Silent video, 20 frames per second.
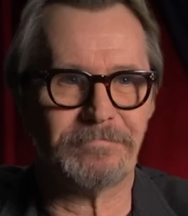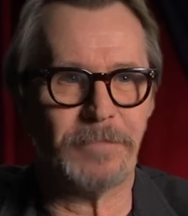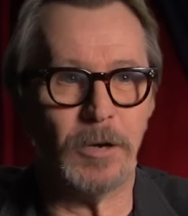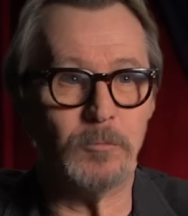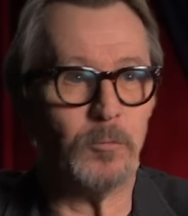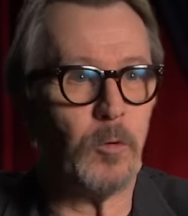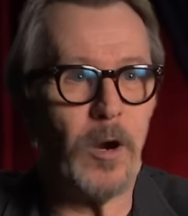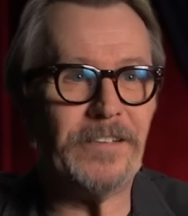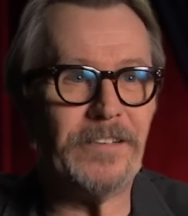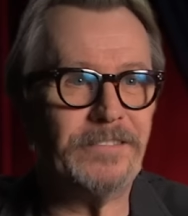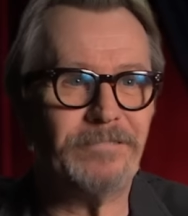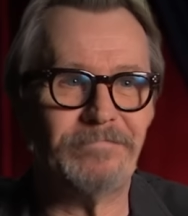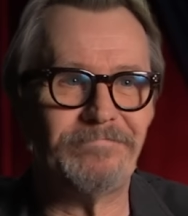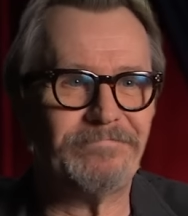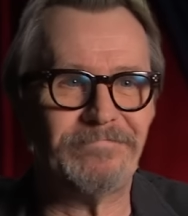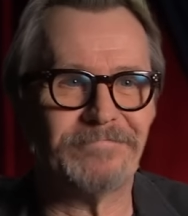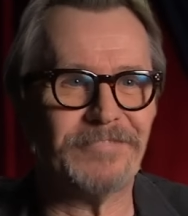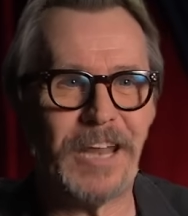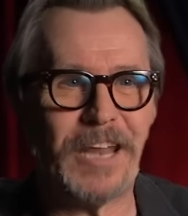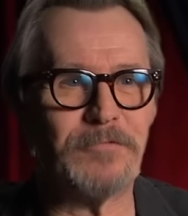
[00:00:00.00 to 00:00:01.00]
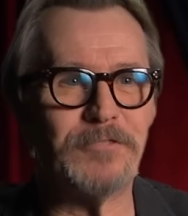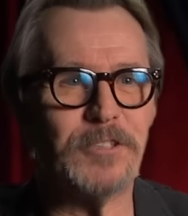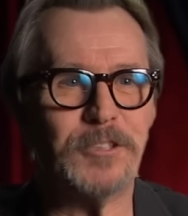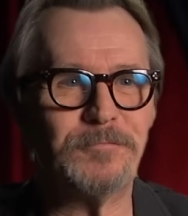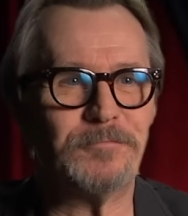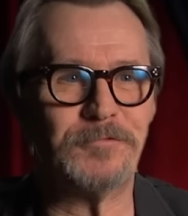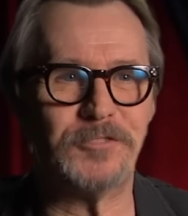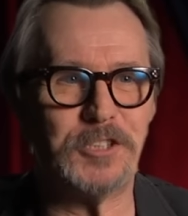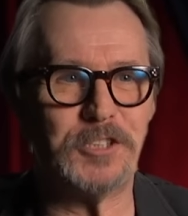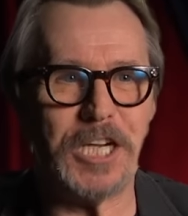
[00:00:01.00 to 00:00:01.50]
But one
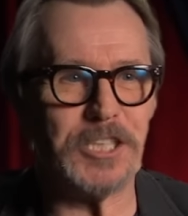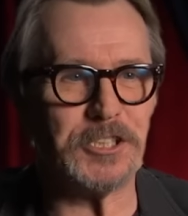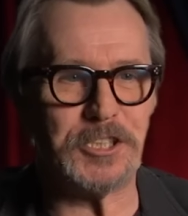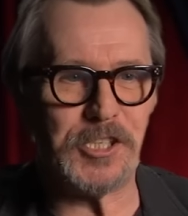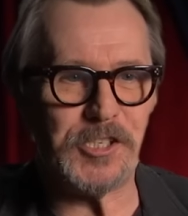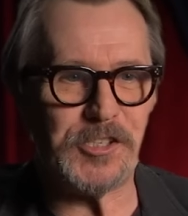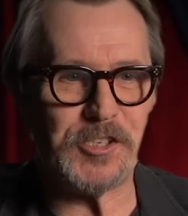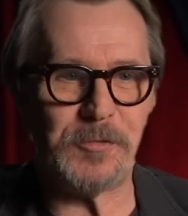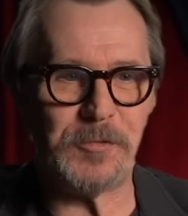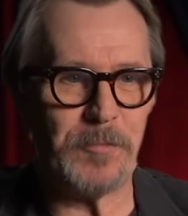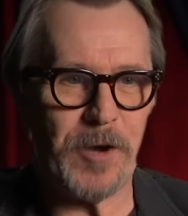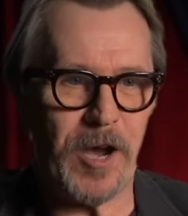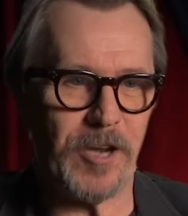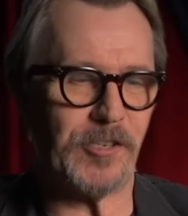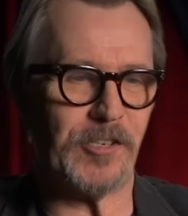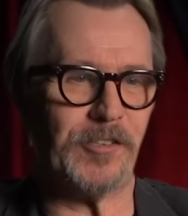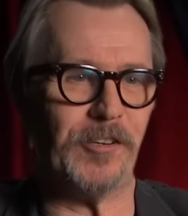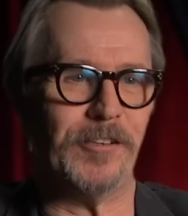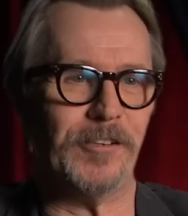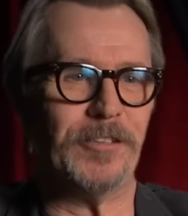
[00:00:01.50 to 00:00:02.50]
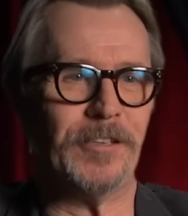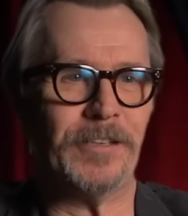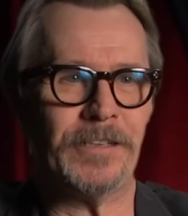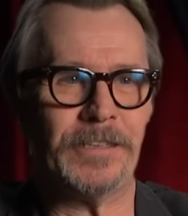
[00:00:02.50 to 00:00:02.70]
never judges the master.